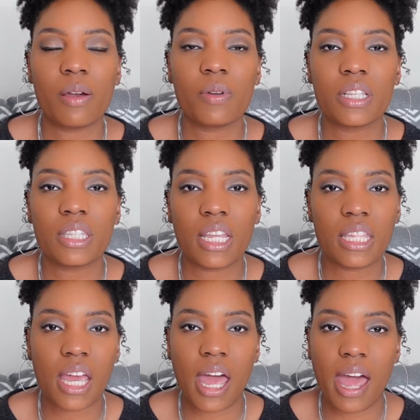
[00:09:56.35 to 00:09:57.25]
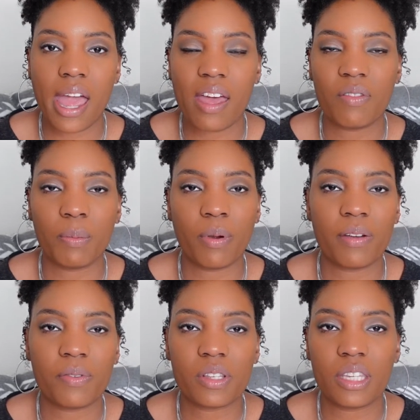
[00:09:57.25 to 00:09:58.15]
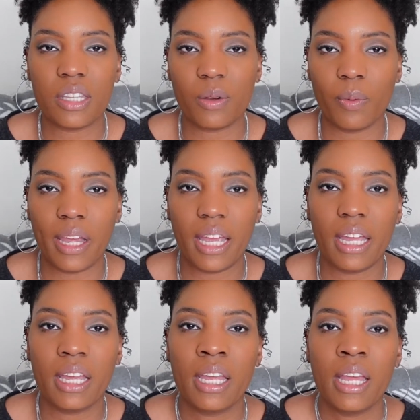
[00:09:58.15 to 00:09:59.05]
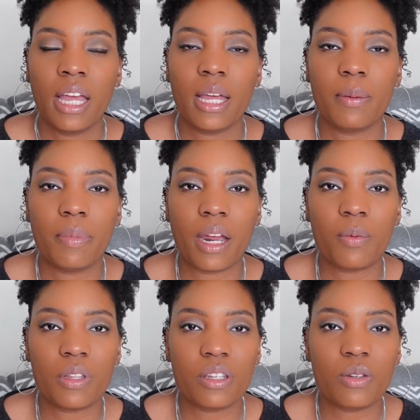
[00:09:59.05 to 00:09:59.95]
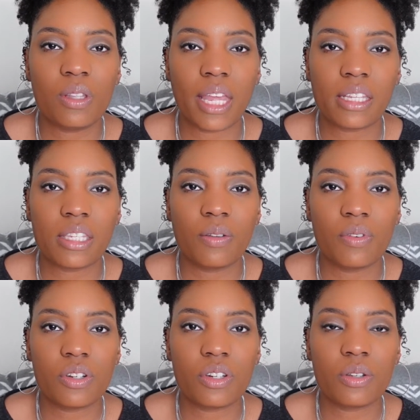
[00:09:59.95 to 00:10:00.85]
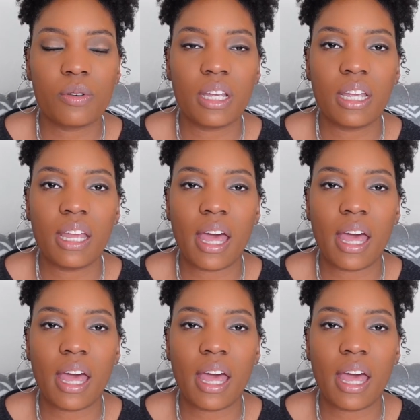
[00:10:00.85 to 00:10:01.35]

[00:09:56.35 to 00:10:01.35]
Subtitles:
I wouldn't say that I have a preference either way, but I really do like silver jewelry.